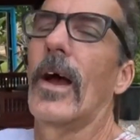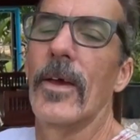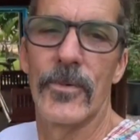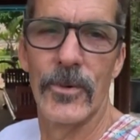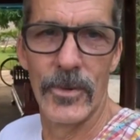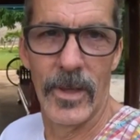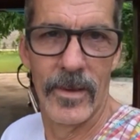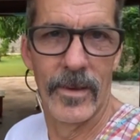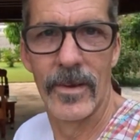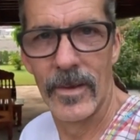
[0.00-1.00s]
typhoon
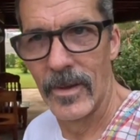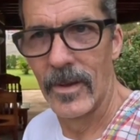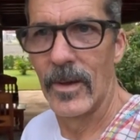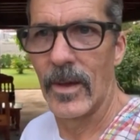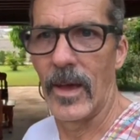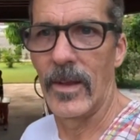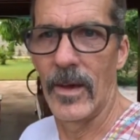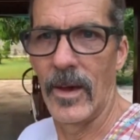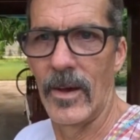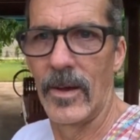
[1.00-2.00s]
and
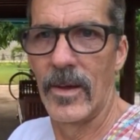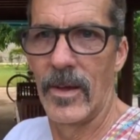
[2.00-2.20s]
uh,